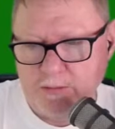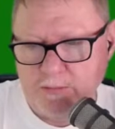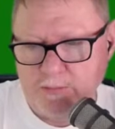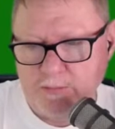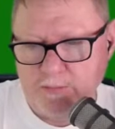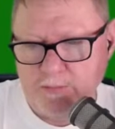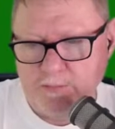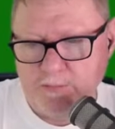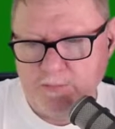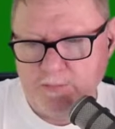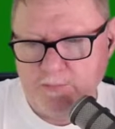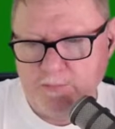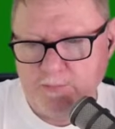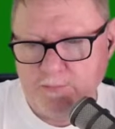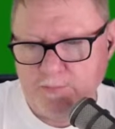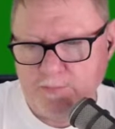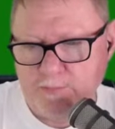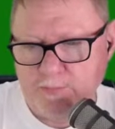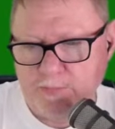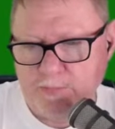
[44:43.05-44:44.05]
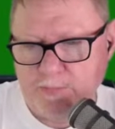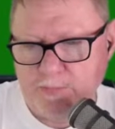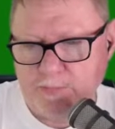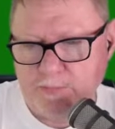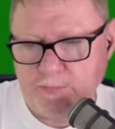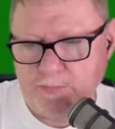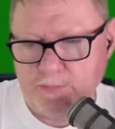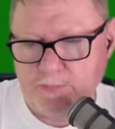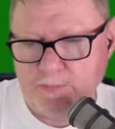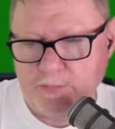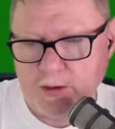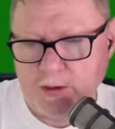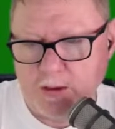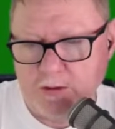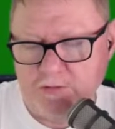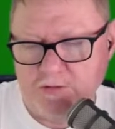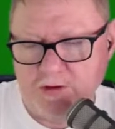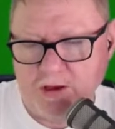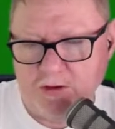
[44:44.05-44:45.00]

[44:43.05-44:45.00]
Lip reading: And you'll see as I'm